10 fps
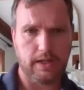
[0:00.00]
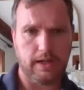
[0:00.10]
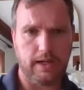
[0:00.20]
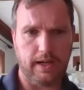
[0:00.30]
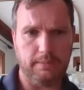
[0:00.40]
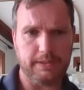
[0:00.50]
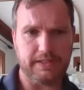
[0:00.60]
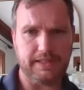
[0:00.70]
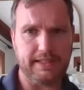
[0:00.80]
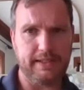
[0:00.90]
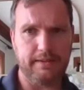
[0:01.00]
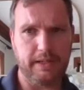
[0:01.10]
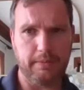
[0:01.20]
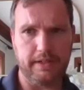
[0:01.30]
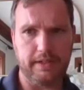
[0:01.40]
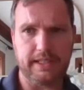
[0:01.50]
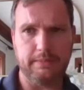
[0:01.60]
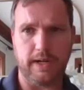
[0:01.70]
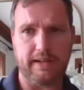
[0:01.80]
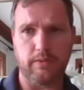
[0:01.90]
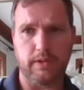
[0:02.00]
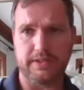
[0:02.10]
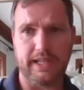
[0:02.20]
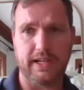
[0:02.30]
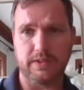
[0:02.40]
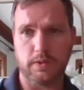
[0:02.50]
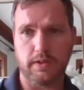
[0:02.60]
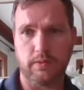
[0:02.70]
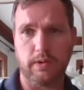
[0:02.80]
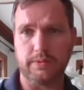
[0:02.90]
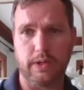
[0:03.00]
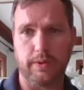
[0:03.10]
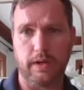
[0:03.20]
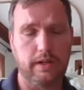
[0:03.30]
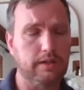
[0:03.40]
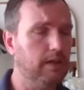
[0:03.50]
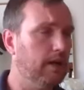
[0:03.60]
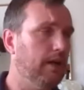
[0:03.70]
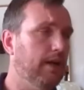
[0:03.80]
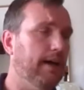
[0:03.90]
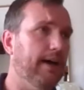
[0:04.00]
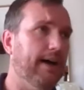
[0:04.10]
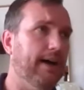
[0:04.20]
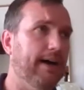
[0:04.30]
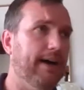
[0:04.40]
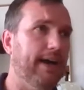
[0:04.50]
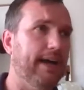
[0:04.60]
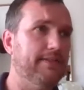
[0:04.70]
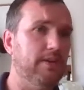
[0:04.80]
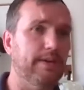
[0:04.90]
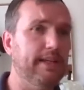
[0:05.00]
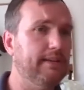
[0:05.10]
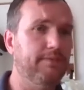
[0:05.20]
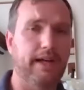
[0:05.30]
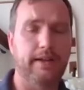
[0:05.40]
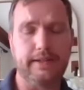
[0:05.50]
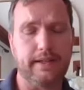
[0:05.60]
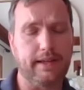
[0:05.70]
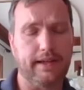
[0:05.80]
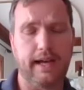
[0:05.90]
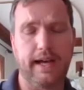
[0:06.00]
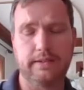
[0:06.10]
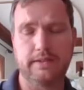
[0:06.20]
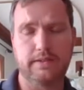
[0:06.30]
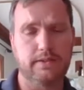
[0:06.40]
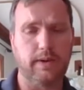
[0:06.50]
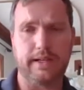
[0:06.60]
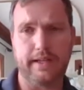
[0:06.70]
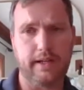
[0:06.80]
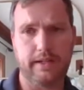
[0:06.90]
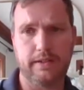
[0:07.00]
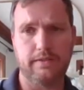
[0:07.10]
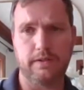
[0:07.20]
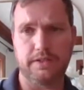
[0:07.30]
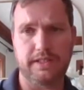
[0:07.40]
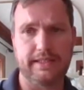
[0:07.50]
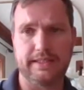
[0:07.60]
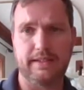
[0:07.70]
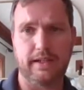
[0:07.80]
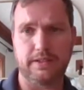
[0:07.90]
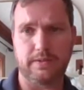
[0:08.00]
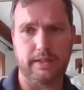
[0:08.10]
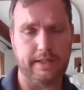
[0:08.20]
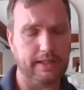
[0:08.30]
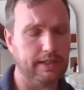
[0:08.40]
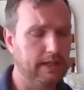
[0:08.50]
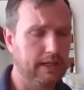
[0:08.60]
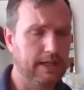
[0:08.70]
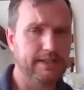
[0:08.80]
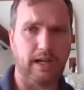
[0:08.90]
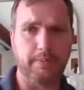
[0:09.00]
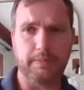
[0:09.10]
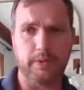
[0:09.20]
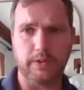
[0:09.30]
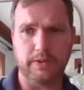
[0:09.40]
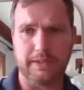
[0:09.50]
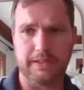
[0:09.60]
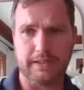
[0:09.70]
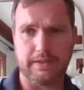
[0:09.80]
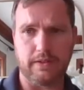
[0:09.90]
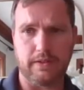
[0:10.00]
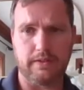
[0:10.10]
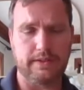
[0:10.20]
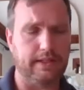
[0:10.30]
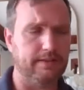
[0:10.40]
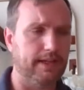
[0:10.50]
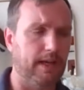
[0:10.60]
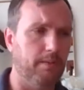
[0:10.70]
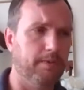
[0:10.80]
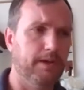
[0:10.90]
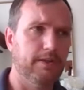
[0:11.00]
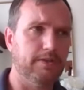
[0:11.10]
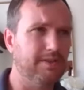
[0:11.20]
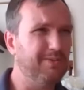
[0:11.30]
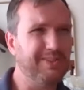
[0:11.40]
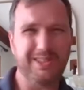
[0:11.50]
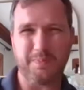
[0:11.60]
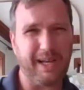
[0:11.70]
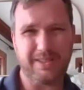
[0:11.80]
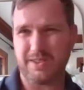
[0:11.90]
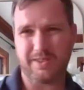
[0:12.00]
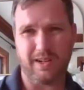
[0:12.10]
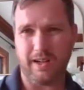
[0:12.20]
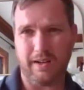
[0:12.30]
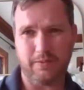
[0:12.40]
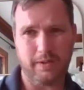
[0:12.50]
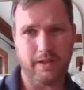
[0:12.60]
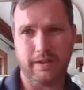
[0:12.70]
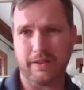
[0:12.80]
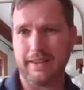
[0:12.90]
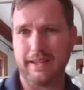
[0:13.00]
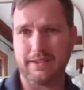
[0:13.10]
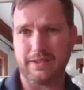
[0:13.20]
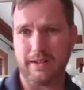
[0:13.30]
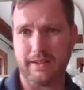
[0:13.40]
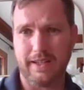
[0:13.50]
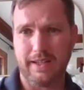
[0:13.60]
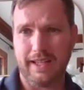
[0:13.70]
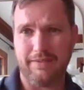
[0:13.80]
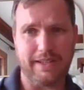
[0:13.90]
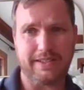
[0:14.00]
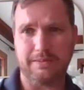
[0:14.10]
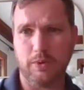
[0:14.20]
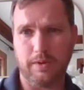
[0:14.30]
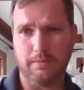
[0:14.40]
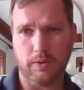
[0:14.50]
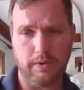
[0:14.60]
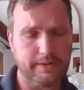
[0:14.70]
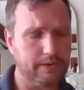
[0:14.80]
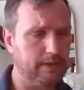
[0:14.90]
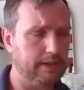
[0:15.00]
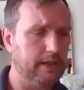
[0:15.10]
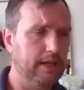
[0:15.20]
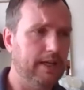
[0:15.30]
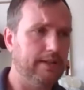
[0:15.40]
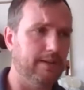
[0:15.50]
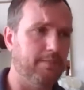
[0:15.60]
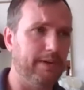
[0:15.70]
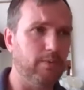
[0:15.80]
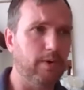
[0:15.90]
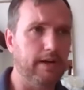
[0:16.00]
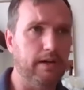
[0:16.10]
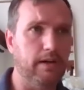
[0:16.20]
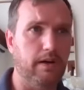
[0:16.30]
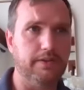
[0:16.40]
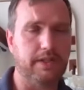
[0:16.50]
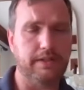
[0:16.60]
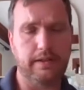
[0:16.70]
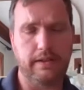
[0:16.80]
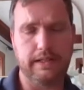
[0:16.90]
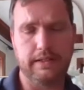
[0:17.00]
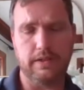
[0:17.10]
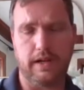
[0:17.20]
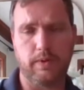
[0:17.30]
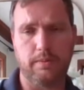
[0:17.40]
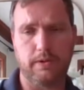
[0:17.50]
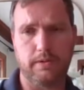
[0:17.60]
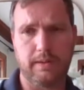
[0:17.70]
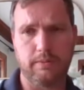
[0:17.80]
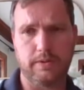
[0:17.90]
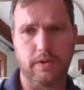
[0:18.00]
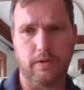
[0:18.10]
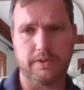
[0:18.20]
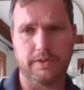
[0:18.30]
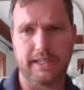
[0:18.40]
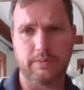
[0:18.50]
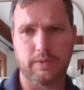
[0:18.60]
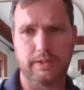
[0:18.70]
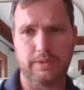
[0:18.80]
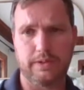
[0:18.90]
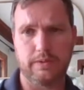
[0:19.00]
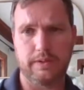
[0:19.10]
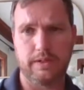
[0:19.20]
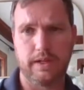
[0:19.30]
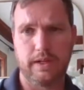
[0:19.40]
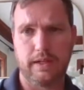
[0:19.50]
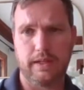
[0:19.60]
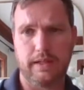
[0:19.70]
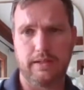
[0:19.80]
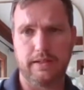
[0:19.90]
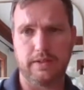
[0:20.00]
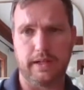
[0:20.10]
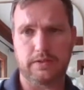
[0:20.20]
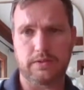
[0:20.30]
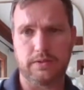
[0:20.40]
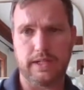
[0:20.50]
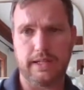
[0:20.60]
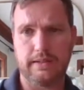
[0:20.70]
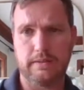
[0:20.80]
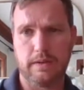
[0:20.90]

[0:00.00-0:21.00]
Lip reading: Because he needed to be able to keep track of where his guys were and what was going on. And so he found a guy directly out of university in Australia to help him grow his business, or to help just do a dispatch to start off with. And then he started investing more and more into it, to the point where all of a sudden the software program was overtaking what he was doing in his electrical side.